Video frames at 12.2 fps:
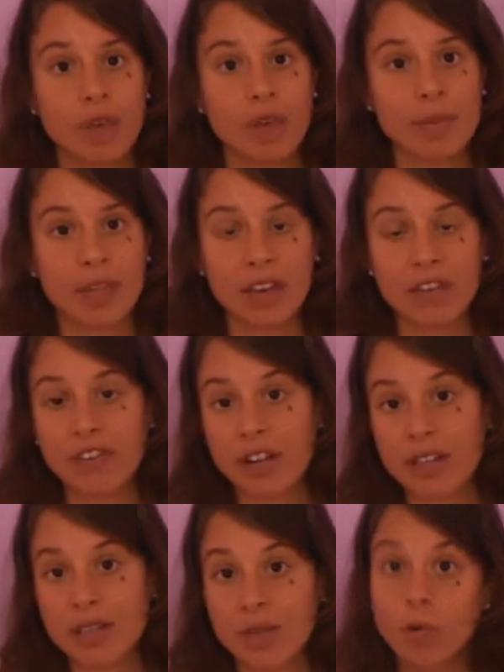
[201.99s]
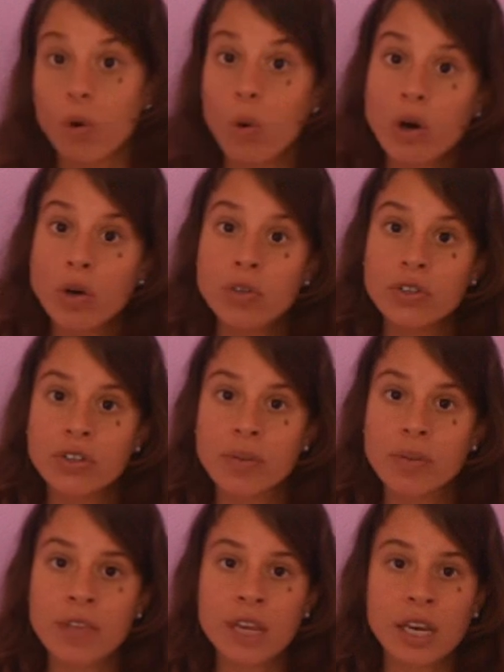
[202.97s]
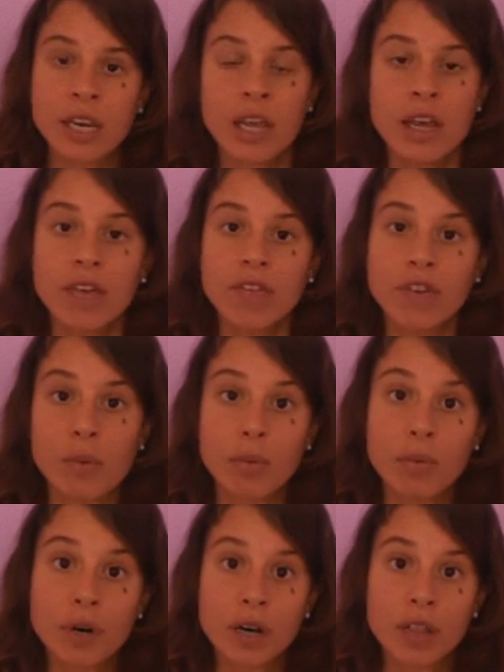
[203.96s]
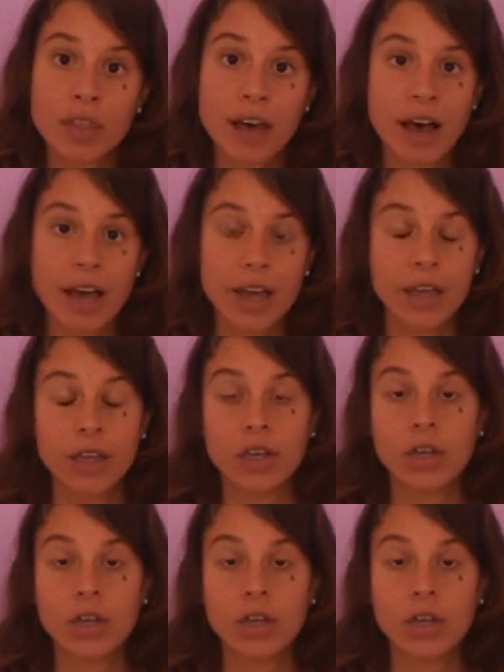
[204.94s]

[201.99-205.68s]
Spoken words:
maybe like find some quotes or something from a book that,